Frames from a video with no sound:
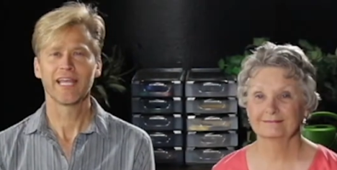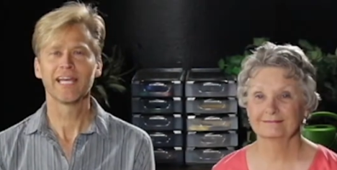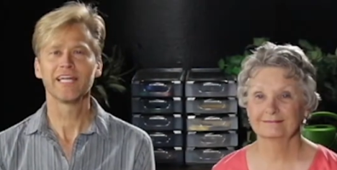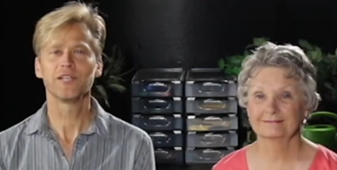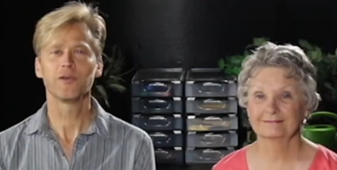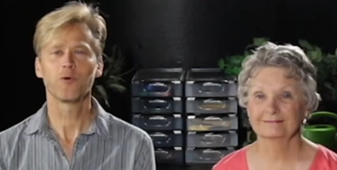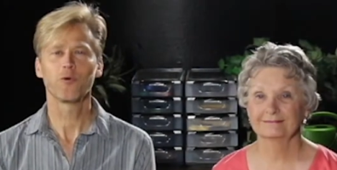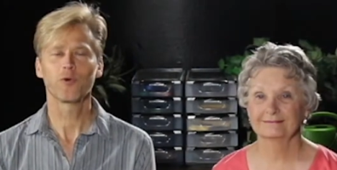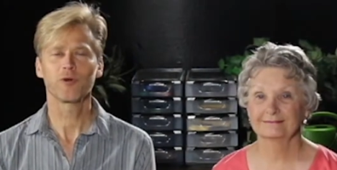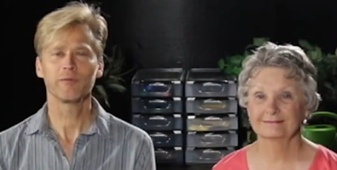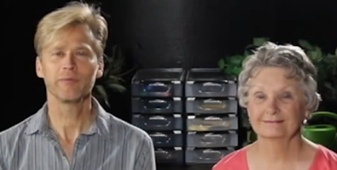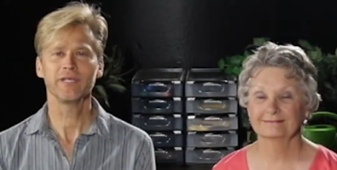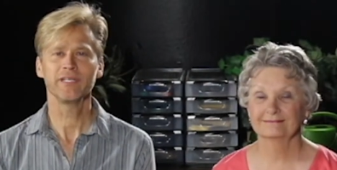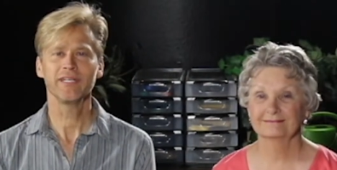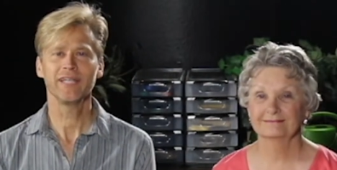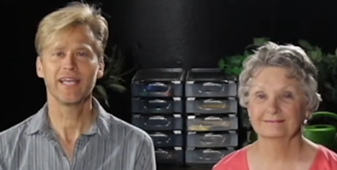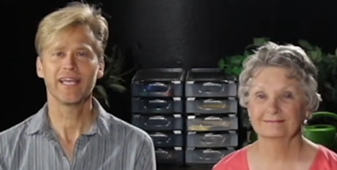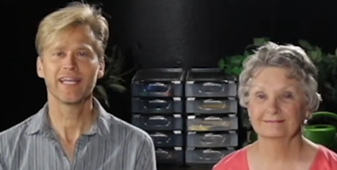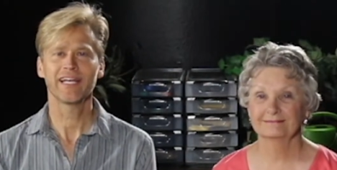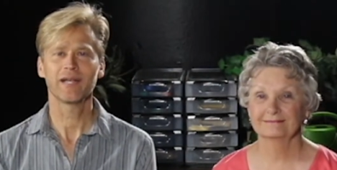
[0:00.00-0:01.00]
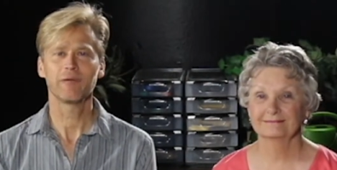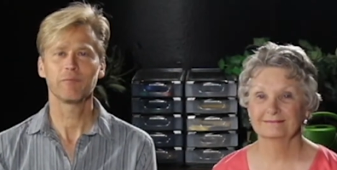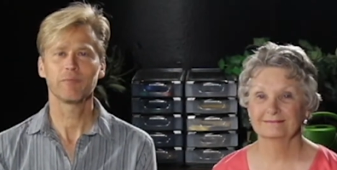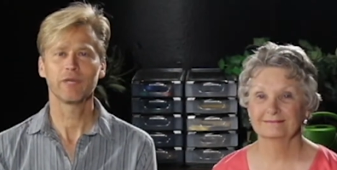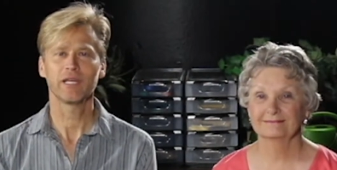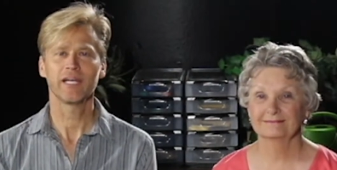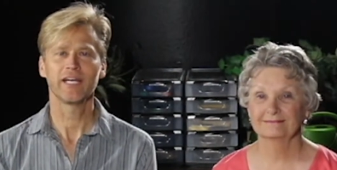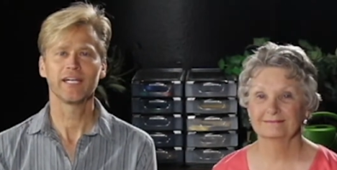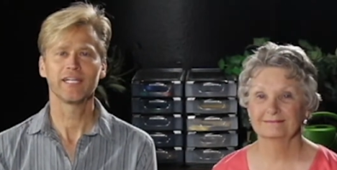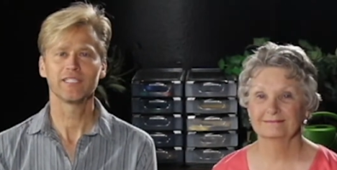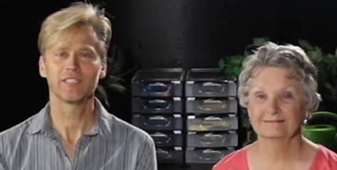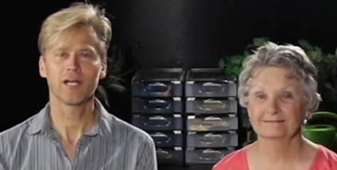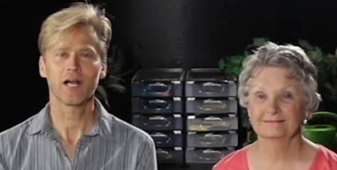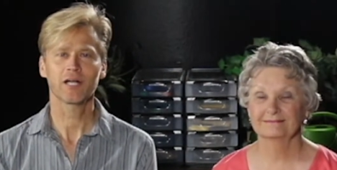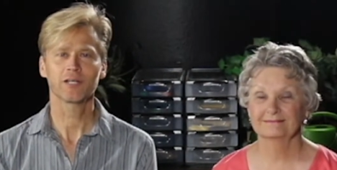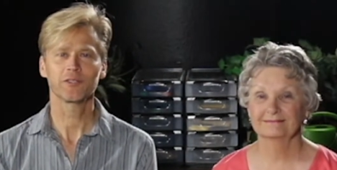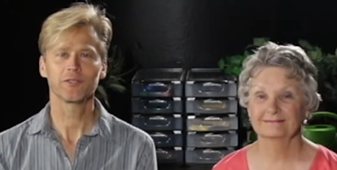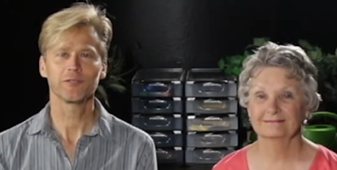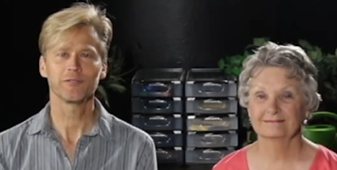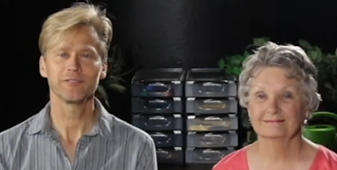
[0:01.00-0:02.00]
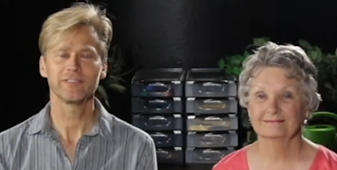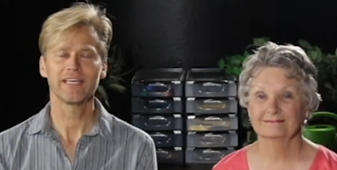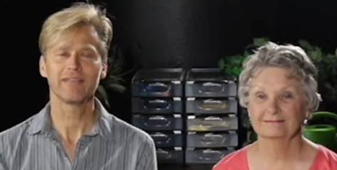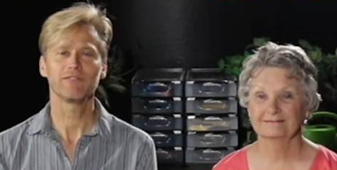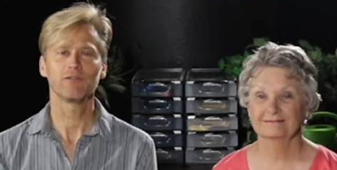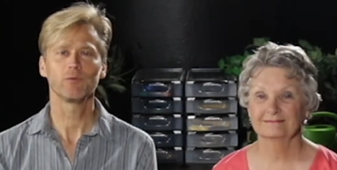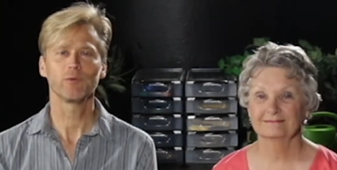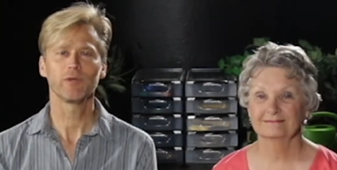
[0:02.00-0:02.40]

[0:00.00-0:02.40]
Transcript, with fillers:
Speaker 1: Ken Orman, and I'm playing Doctor David